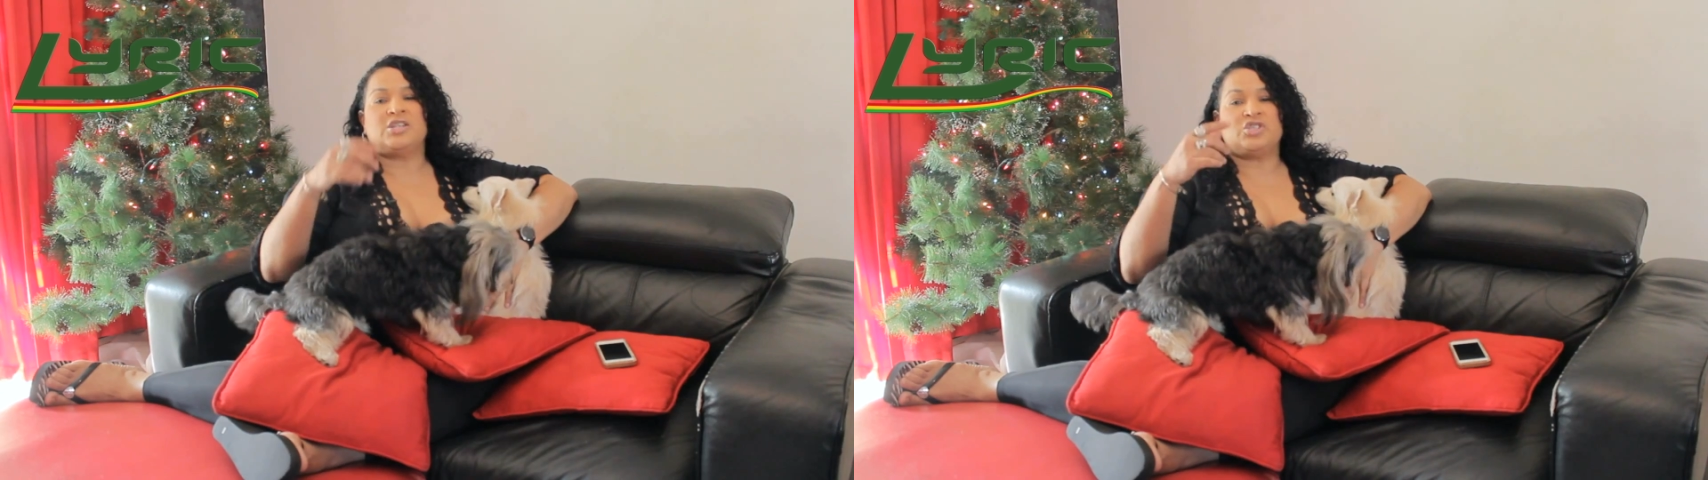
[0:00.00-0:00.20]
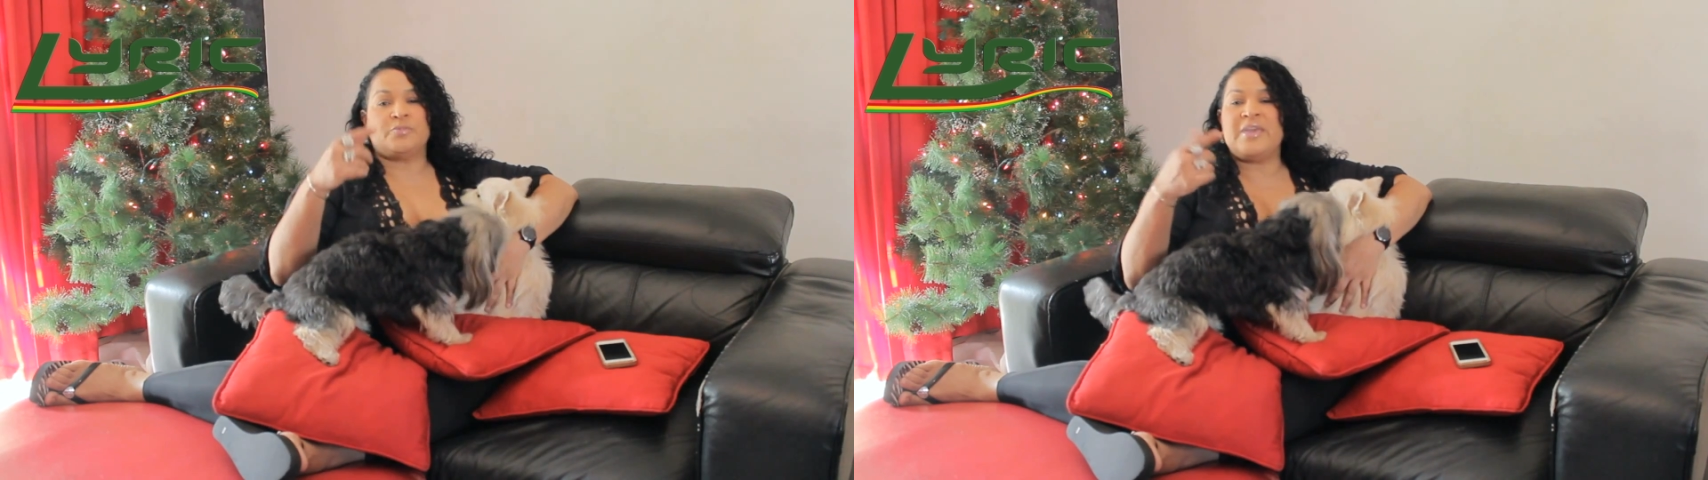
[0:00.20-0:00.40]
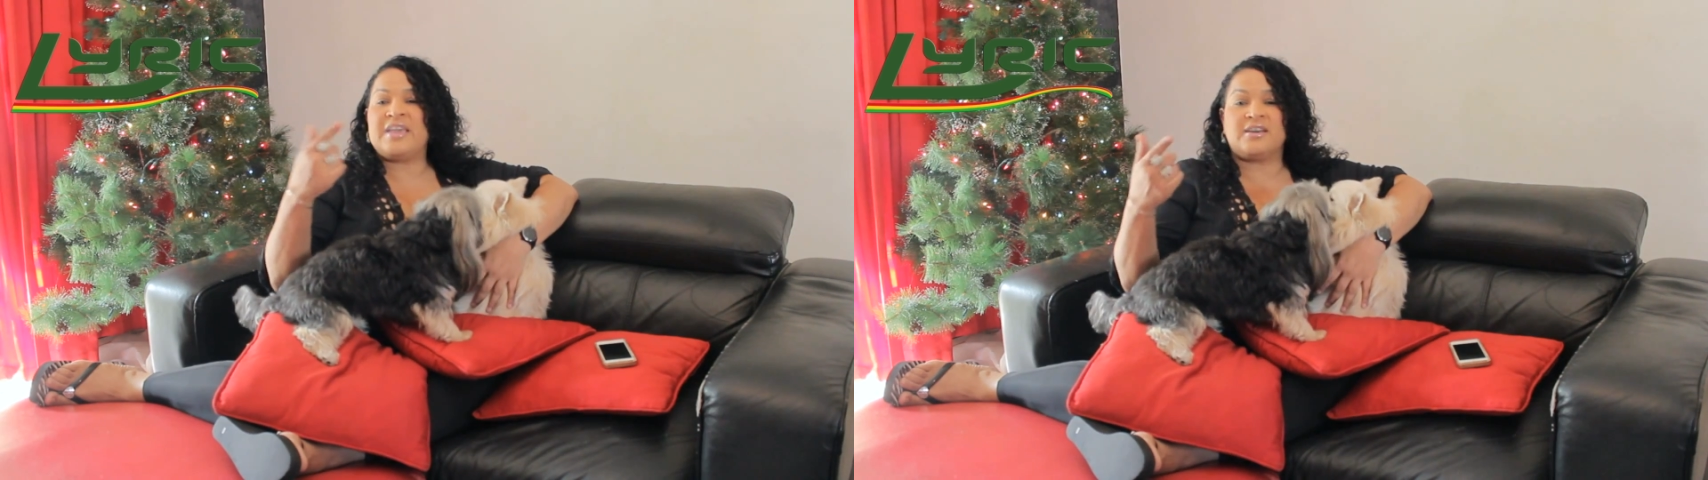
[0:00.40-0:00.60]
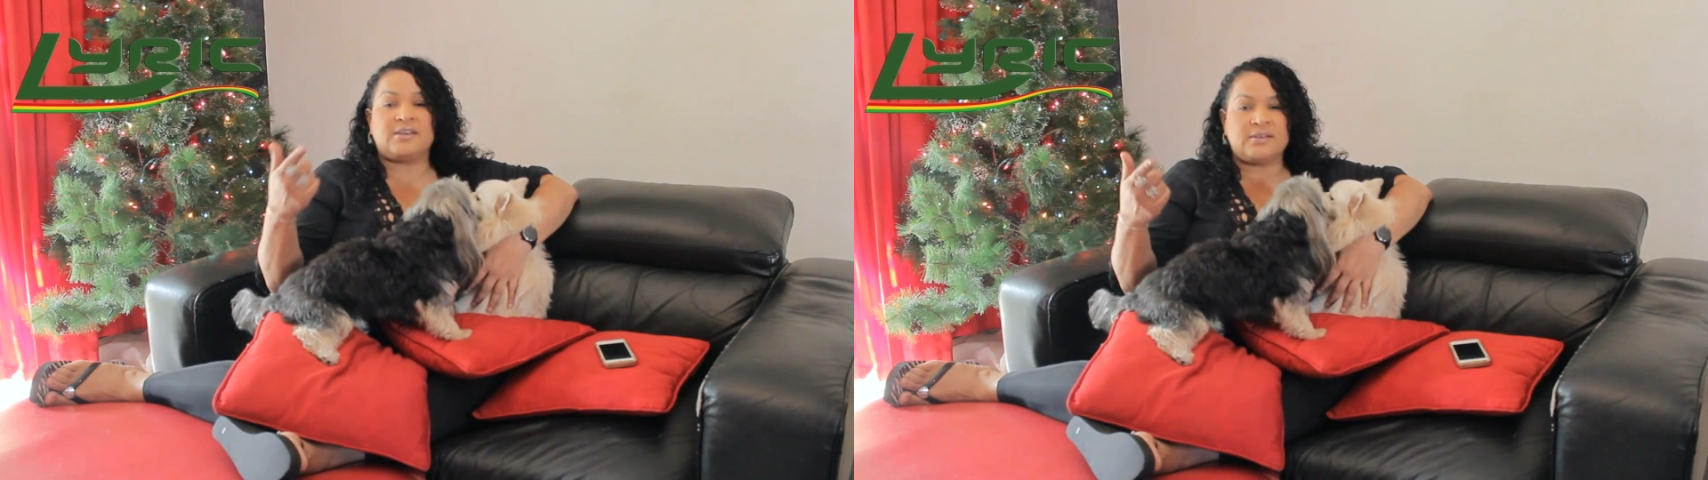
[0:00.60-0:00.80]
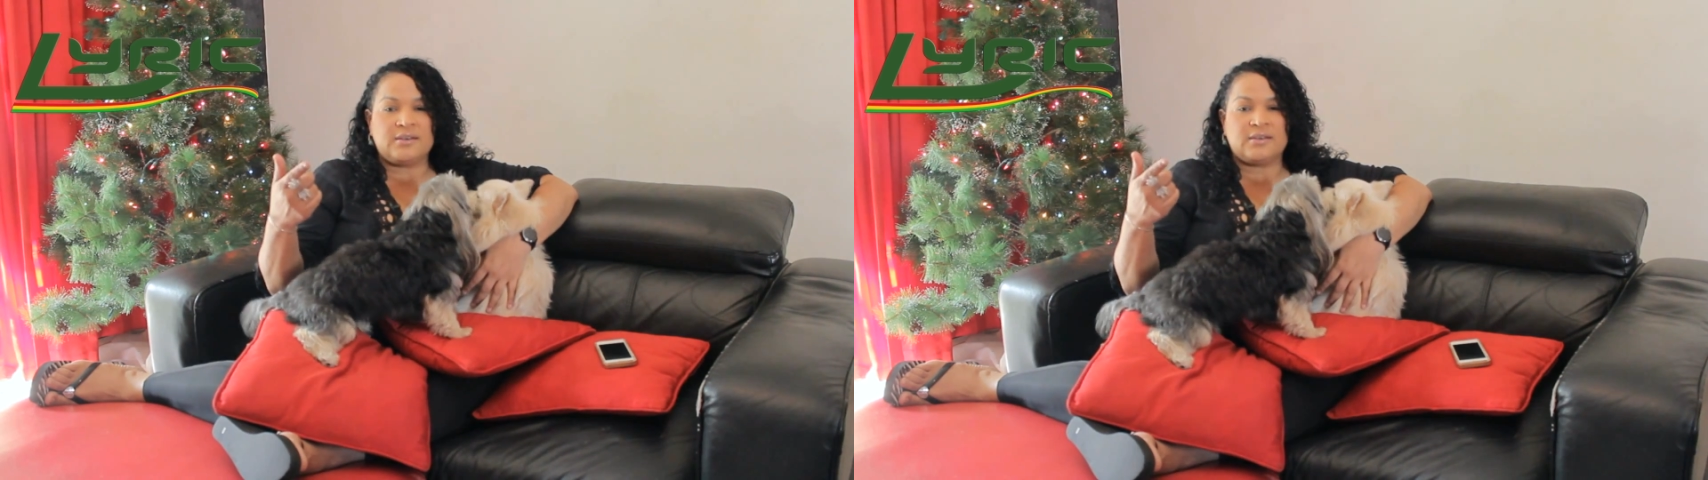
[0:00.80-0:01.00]

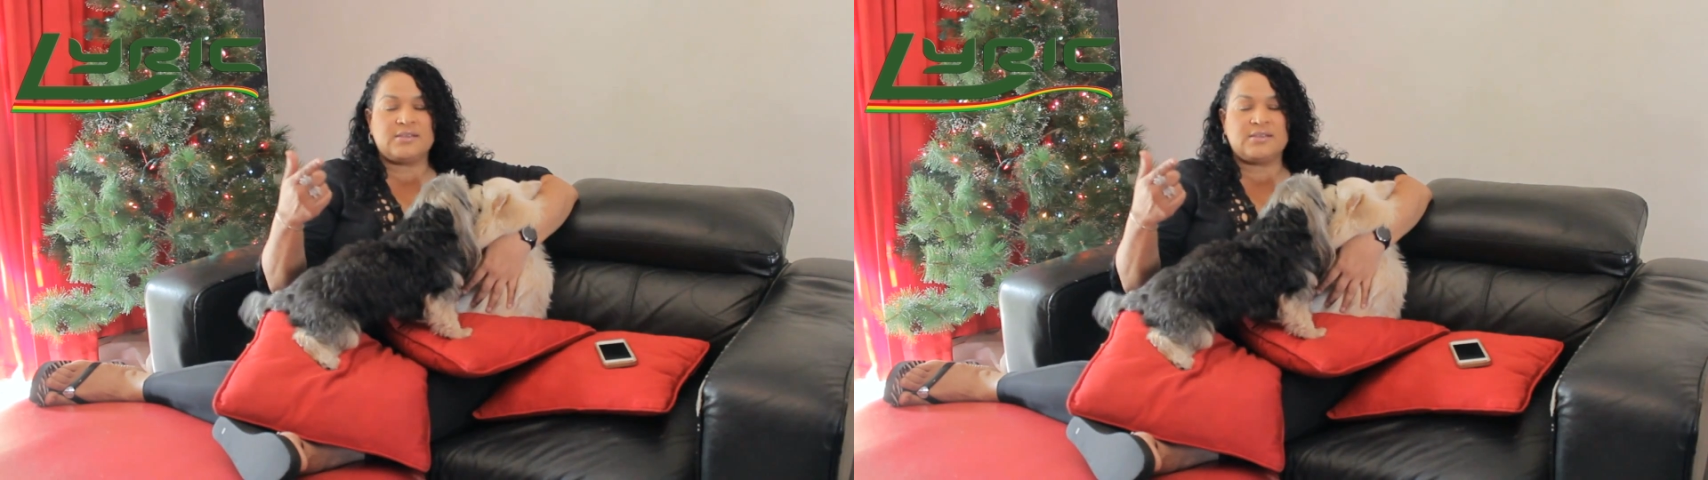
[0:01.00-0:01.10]
Jamaica,